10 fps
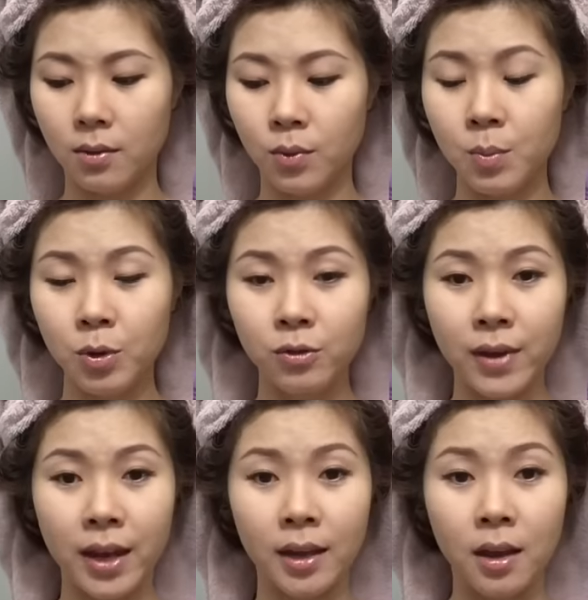
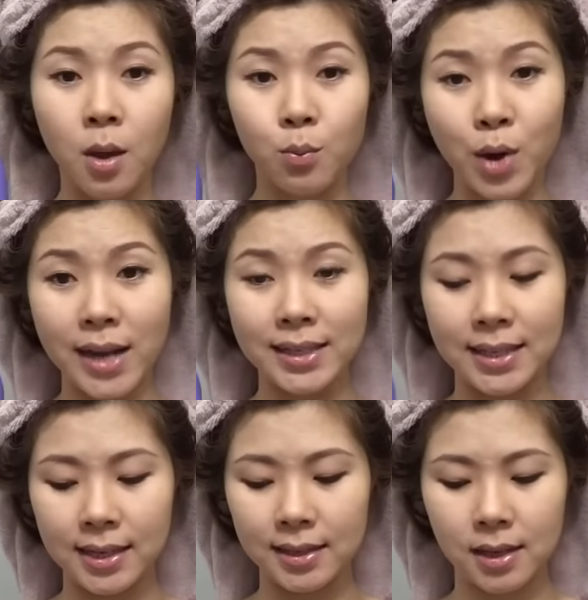removing
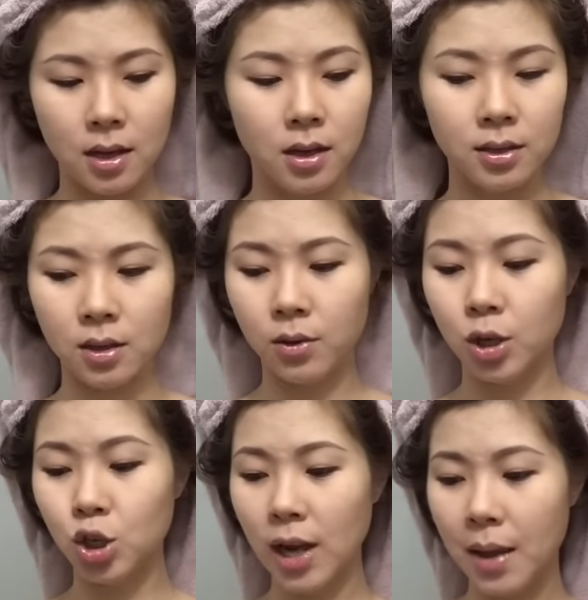brassiness. So
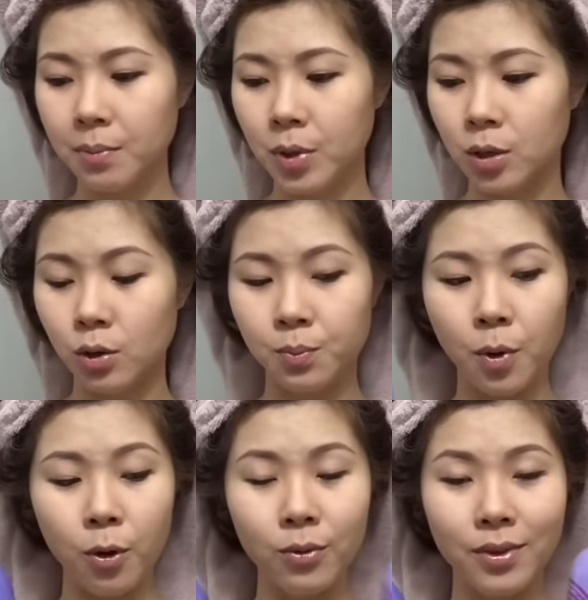the shampoo,
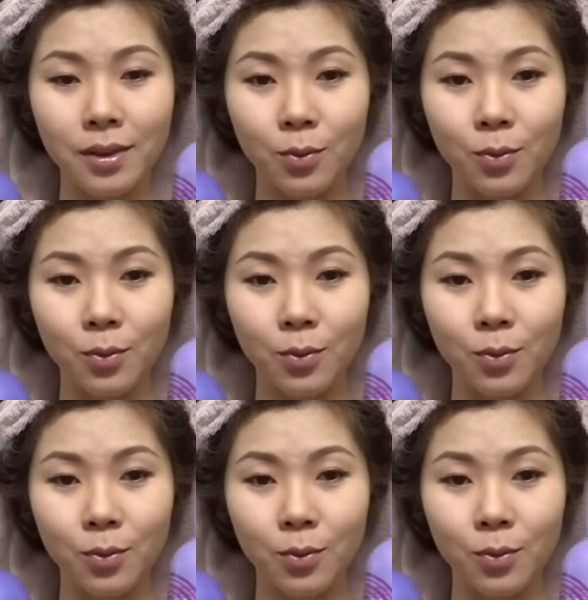both,